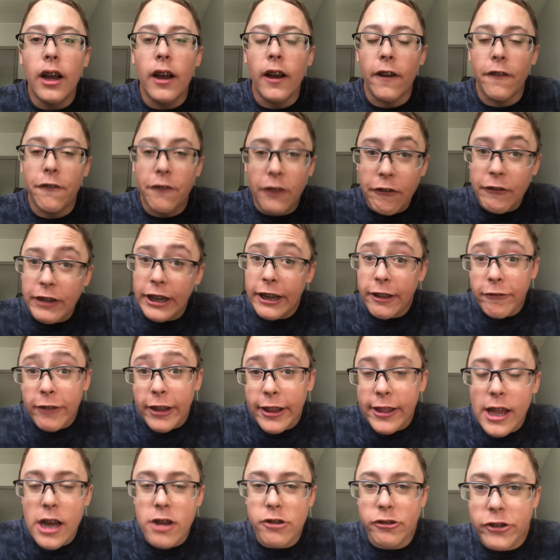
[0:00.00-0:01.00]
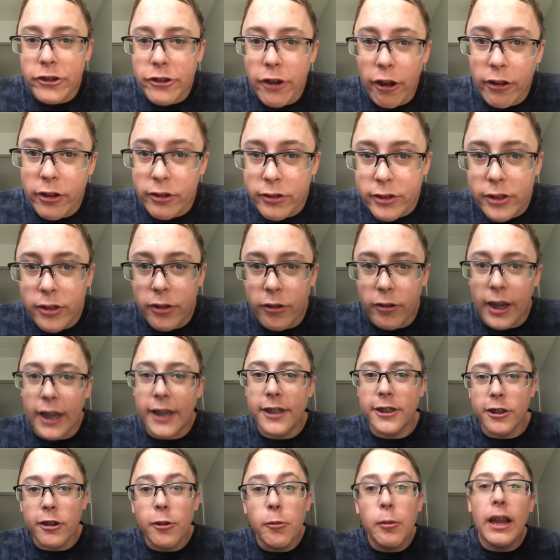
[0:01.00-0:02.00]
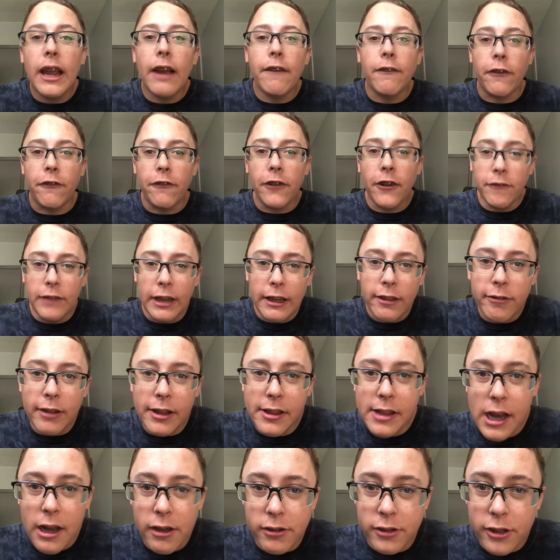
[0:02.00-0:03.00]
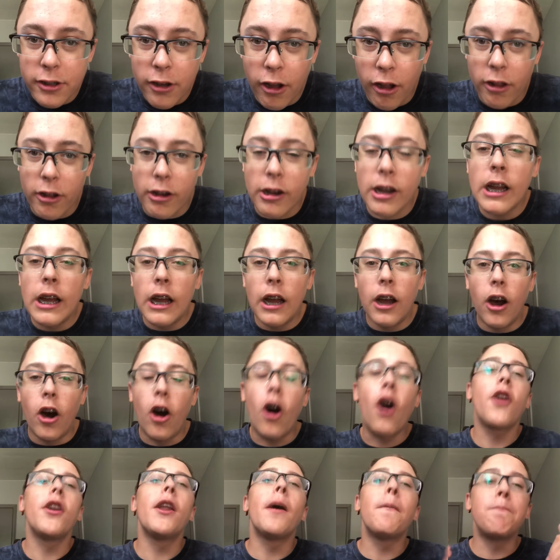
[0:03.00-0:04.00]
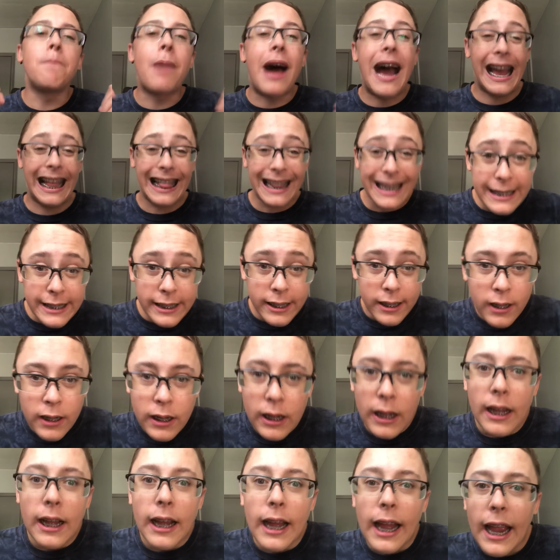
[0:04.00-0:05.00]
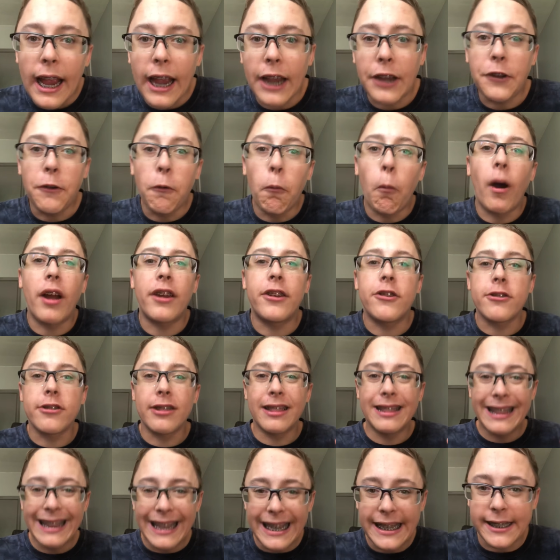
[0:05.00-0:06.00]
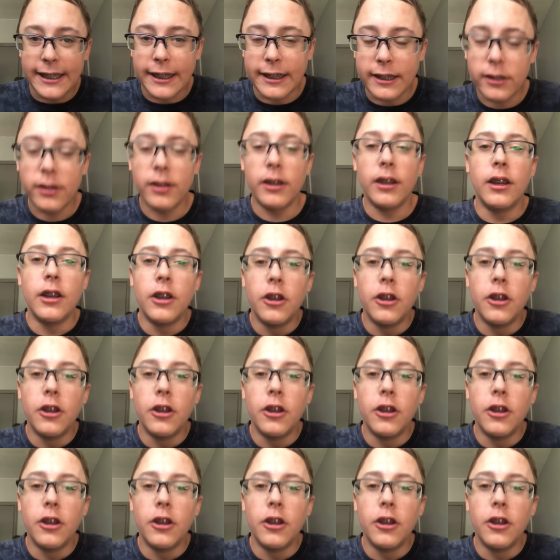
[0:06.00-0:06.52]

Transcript: uh, $53,000. Okay, so we have a $53,000 Honda Pilot, and you want to lease it.